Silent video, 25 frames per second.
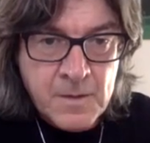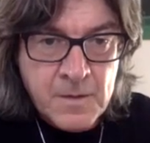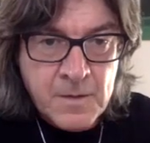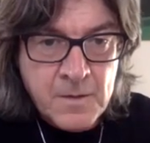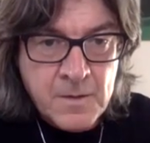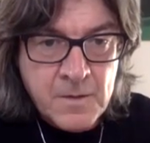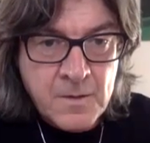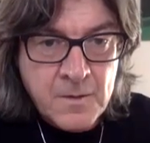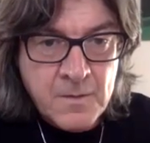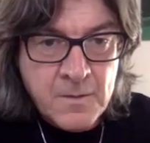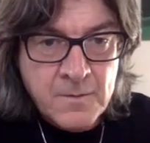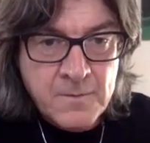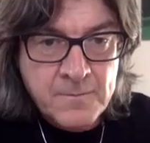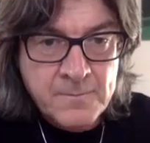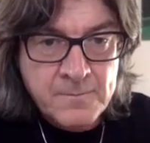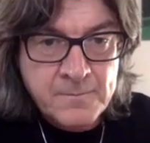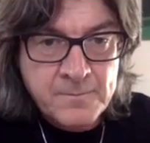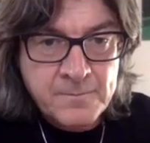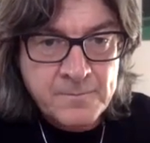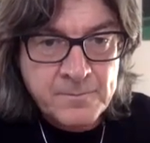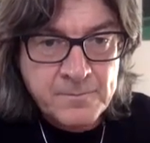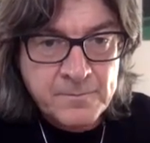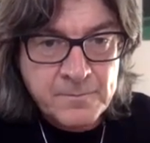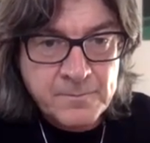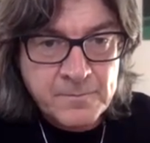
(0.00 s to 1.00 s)

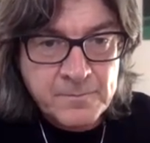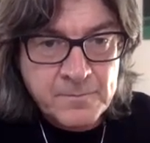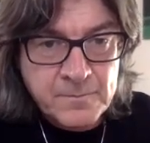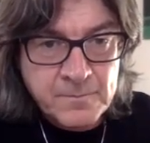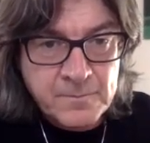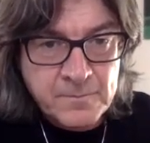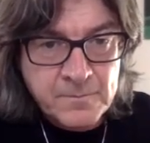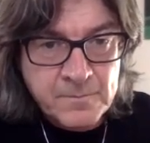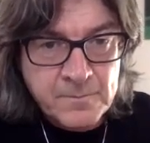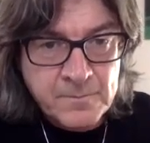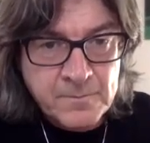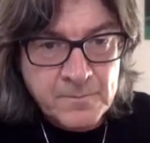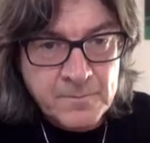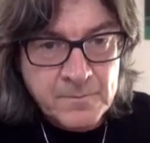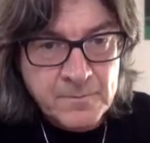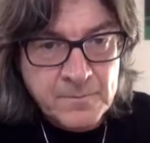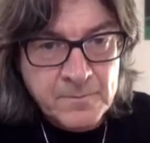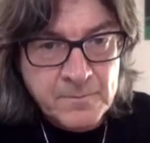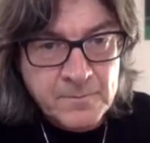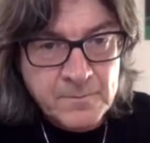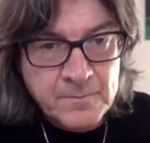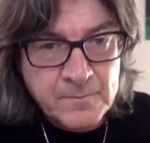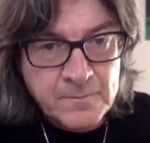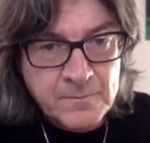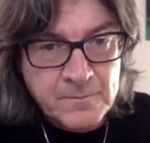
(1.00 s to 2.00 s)

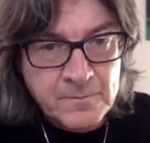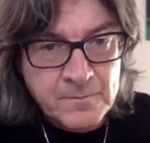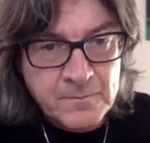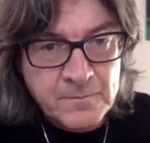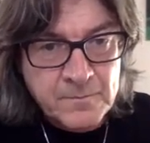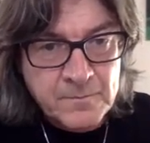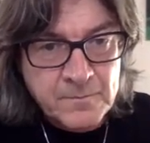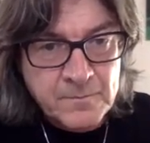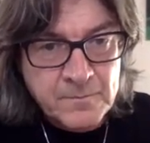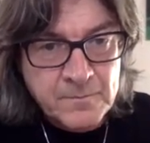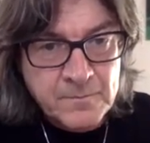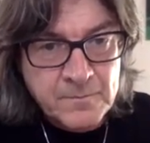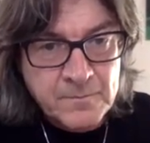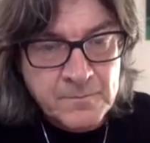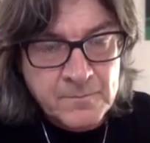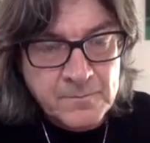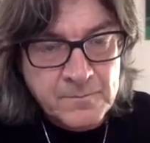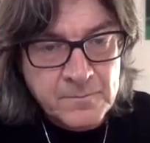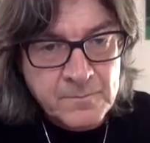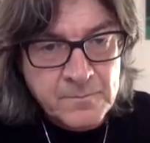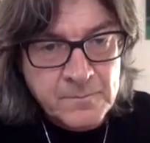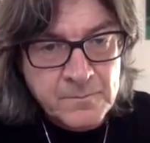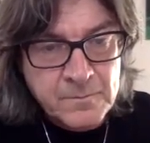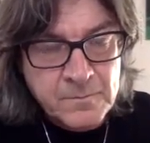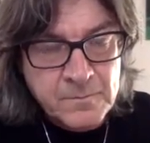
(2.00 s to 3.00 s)

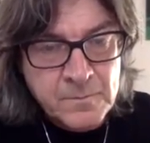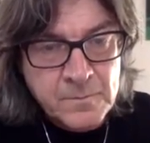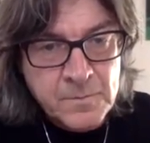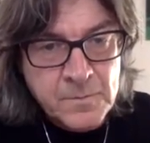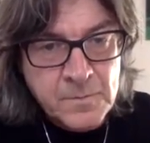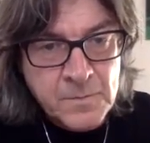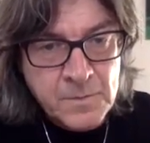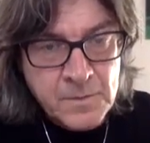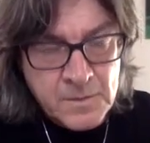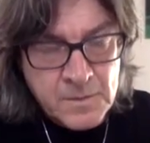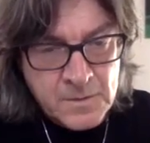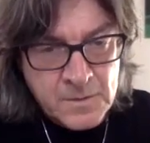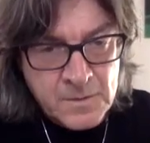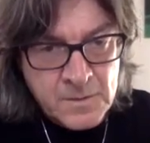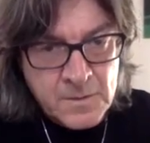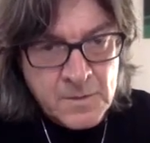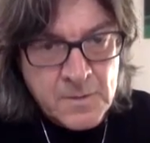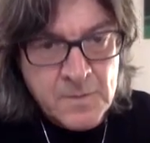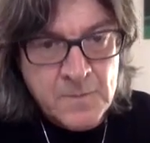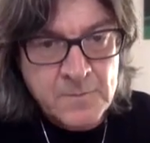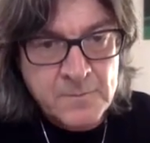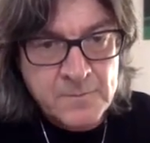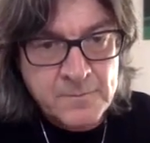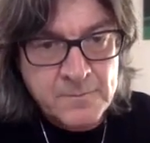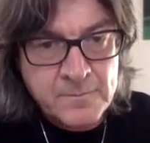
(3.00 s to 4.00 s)

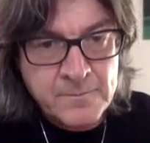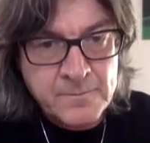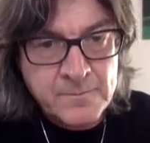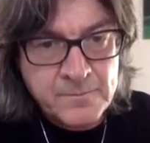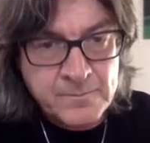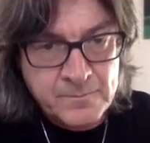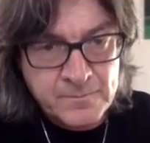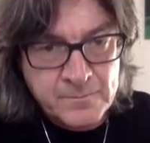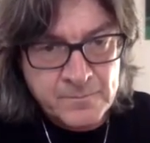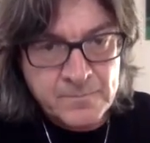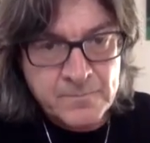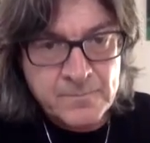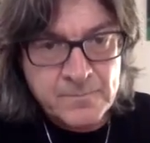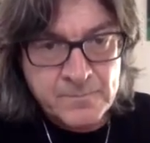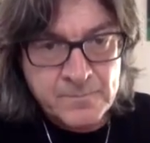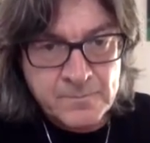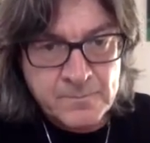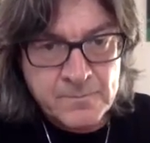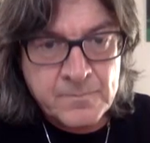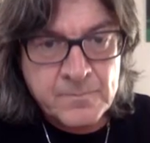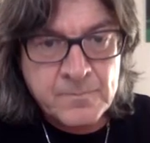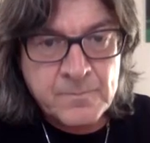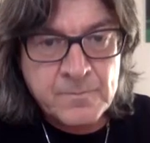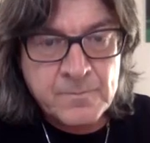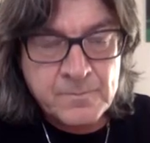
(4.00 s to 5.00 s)

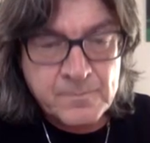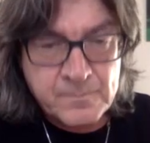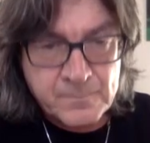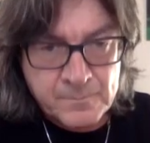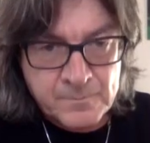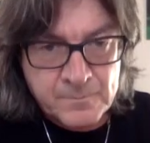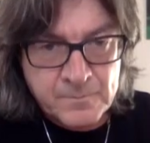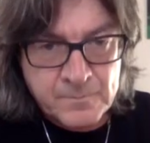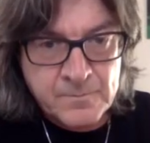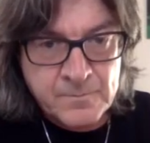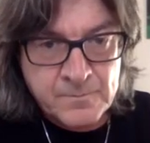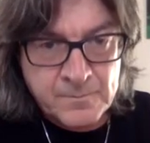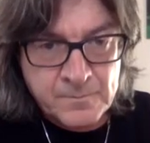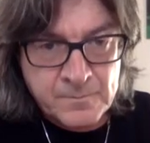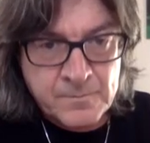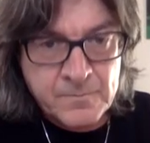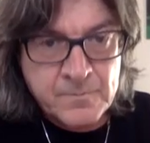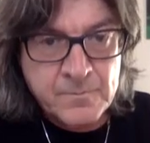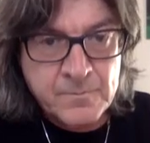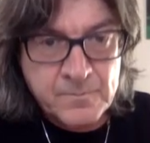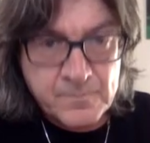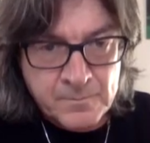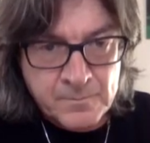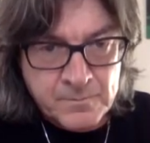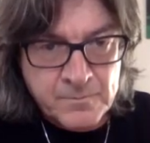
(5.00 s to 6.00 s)

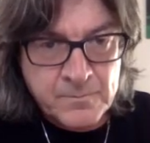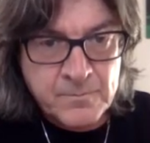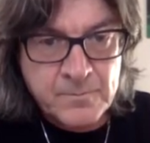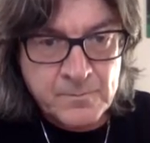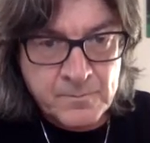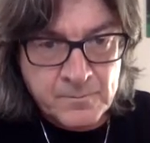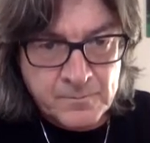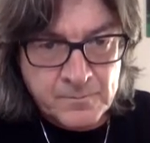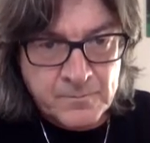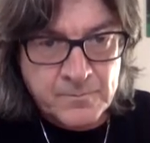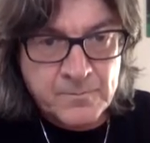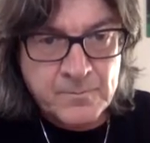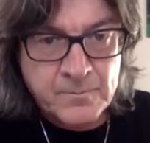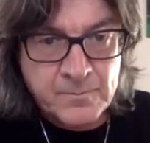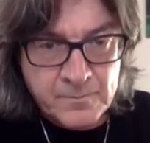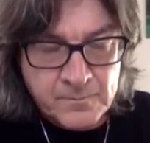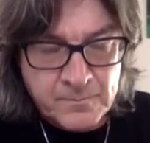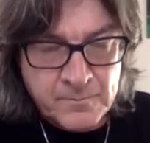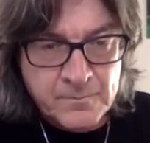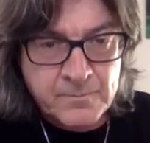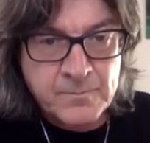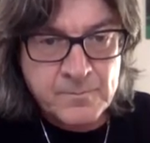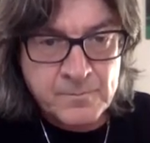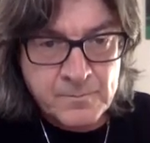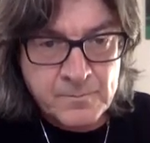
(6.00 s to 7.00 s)

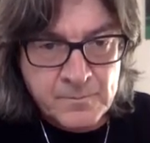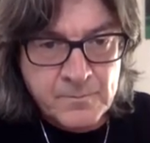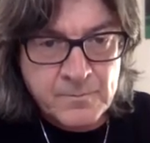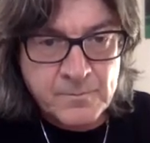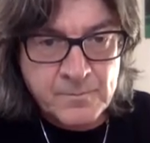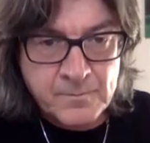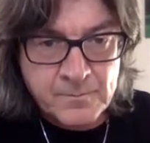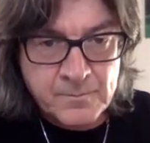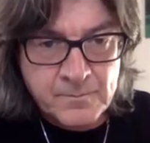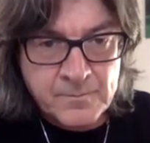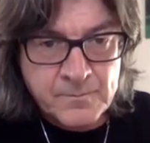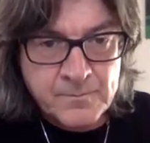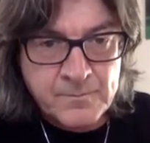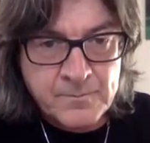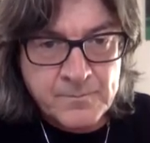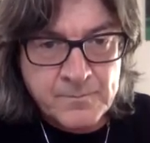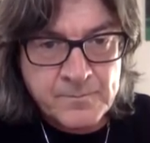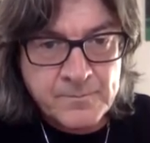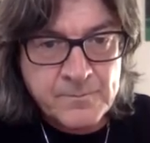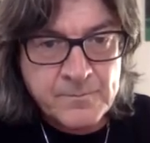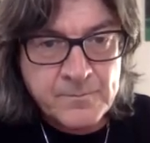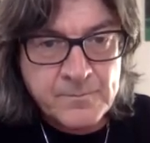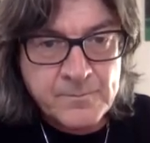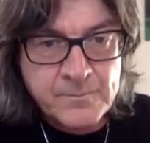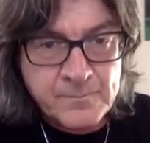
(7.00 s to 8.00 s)
(not speaking)